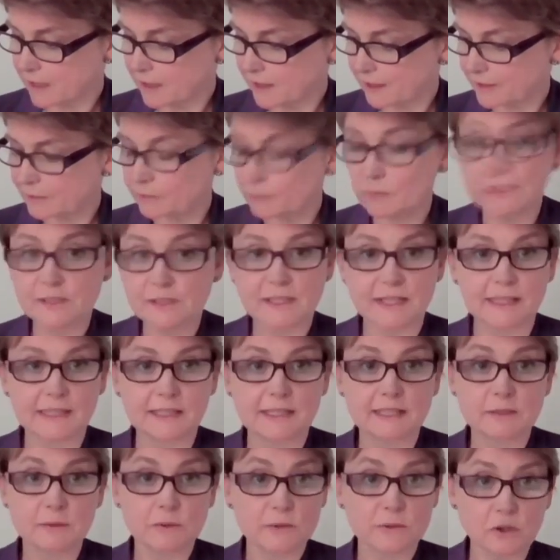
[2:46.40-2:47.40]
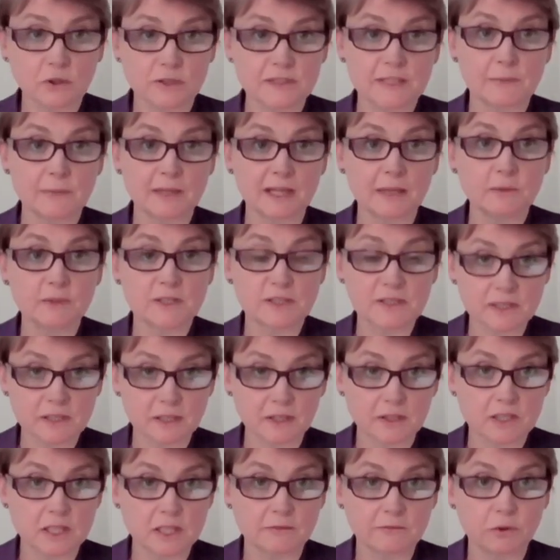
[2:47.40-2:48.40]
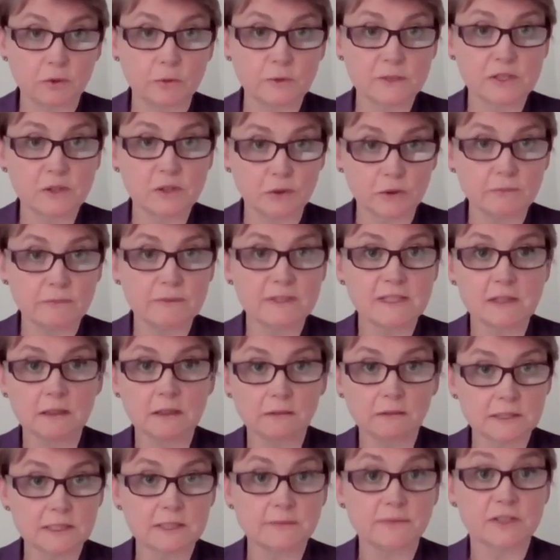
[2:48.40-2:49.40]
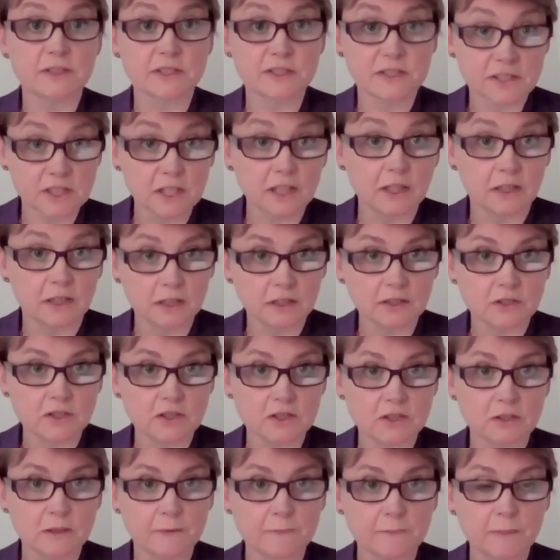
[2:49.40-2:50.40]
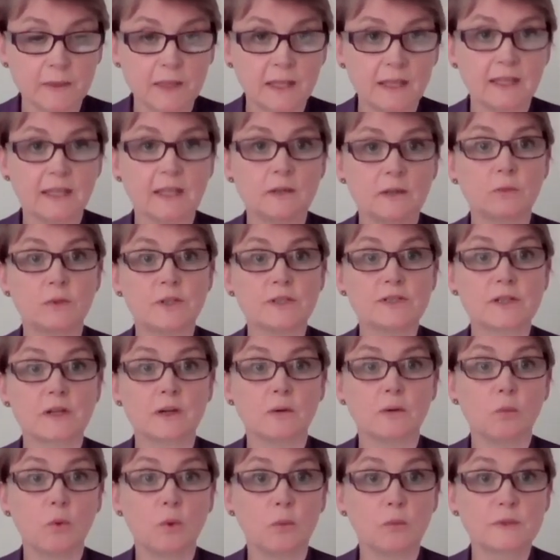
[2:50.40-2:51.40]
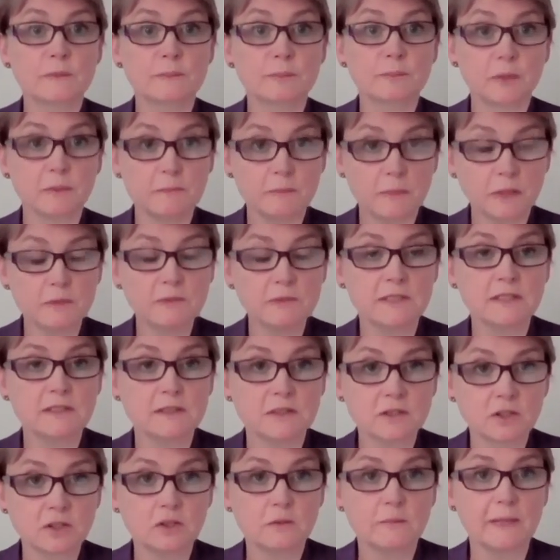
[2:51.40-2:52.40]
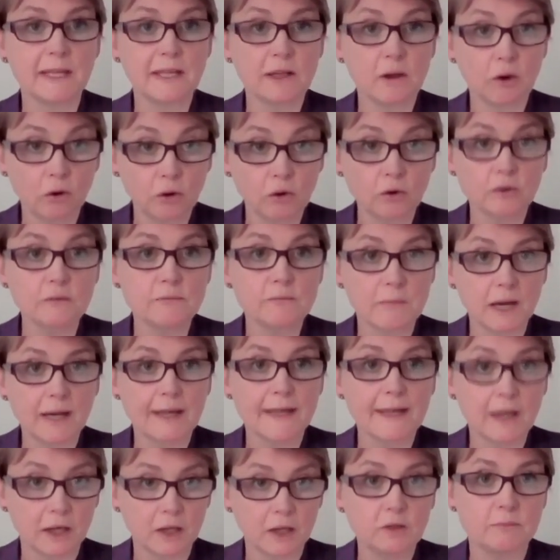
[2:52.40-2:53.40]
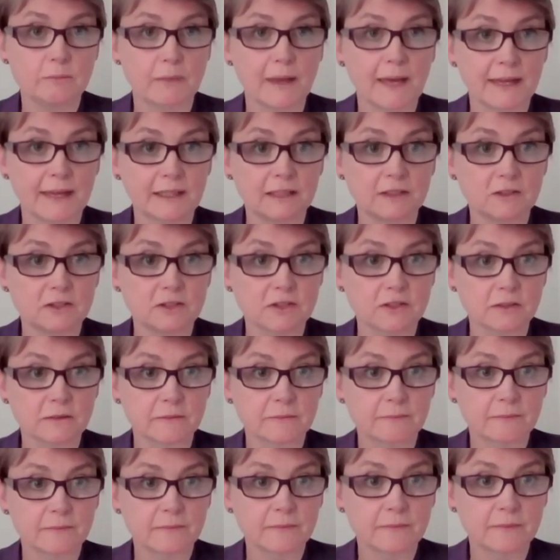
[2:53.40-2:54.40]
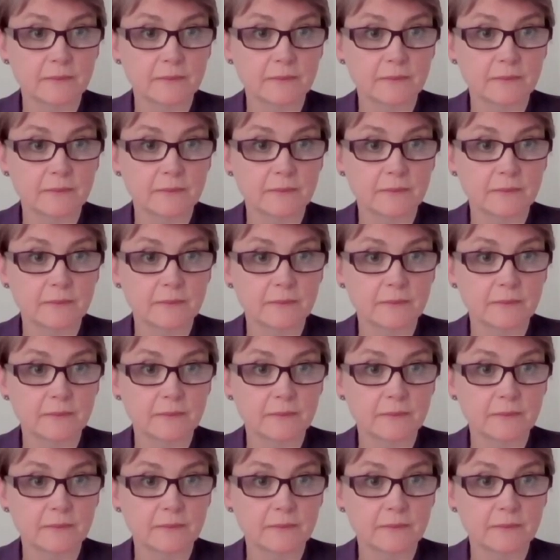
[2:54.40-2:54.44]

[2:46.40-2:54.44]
that this was not something I was searching for. It was not the results of a search. It was what was promoted to me on my homepage.